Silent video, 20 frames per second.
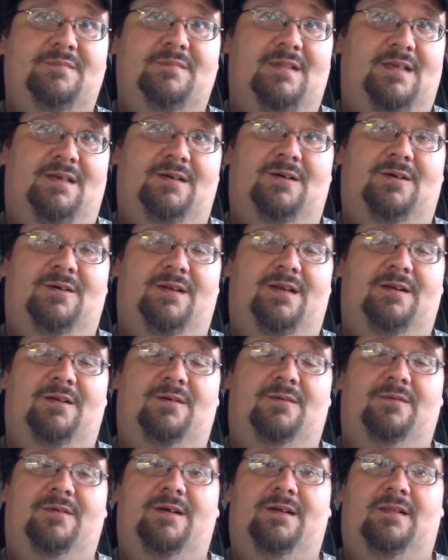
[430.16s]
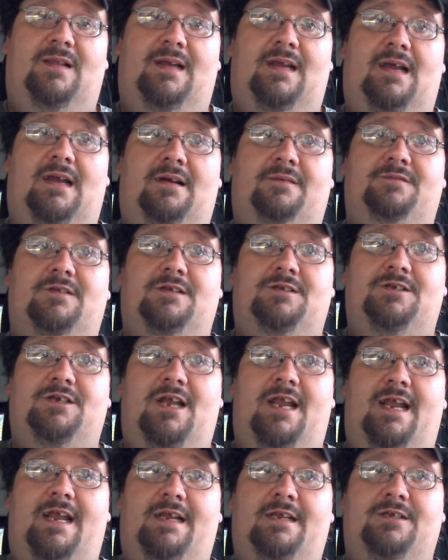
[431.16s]
You don't really have to
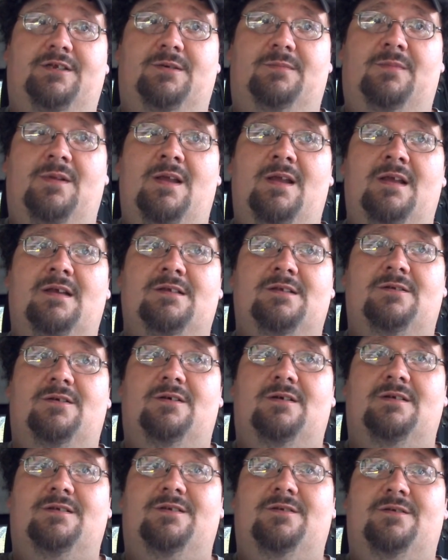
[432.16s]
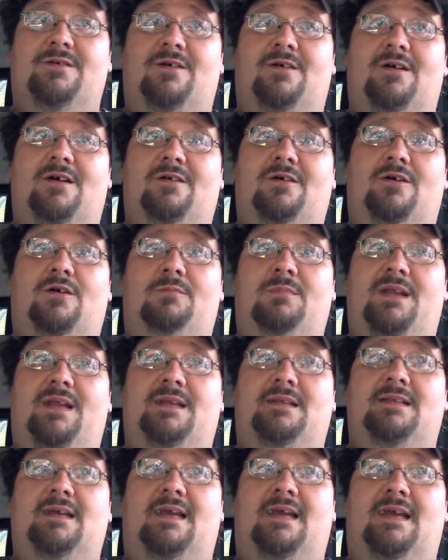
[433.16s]
change them. As long as they're not all
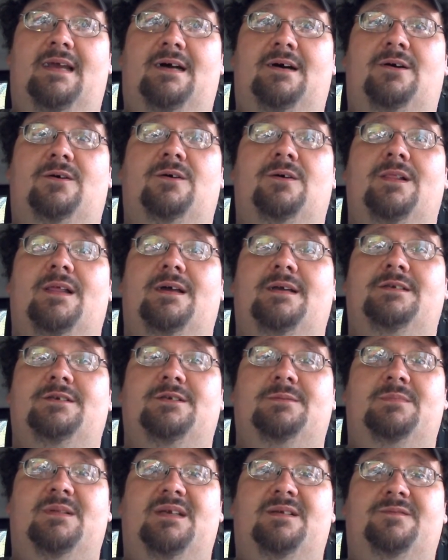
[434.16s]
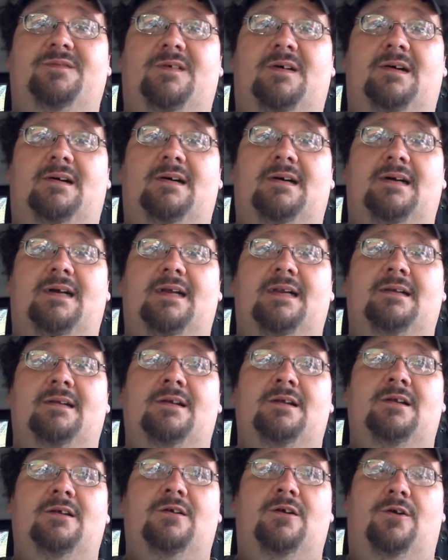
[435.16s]
beat to hell, they should be fine,
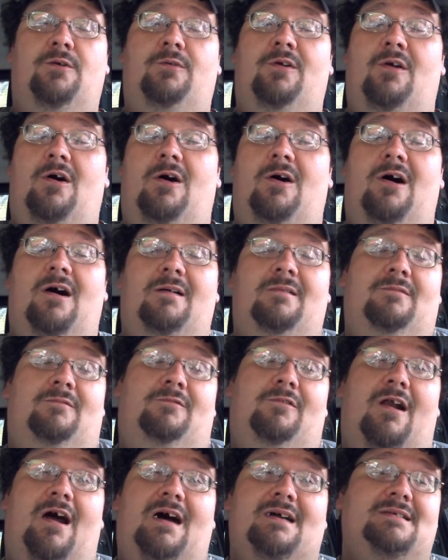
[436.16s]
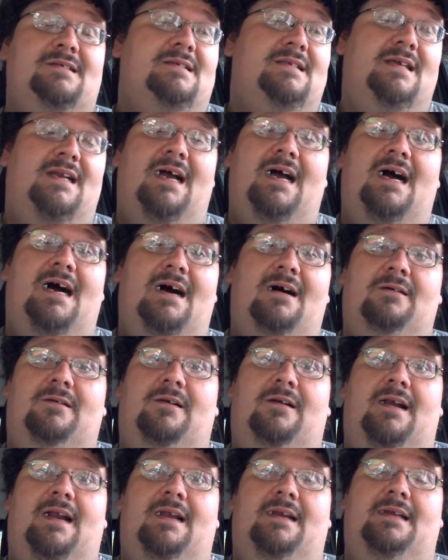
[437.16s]
or rusted out
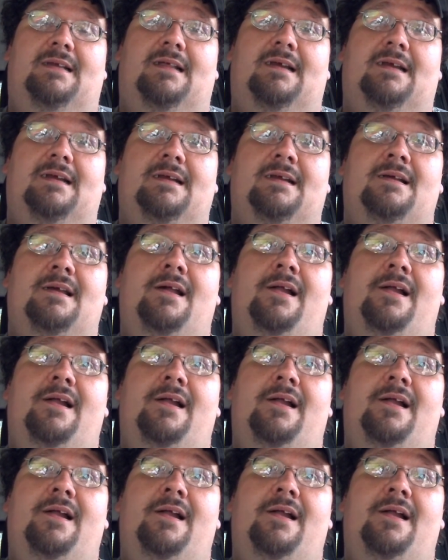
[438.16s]
or anything.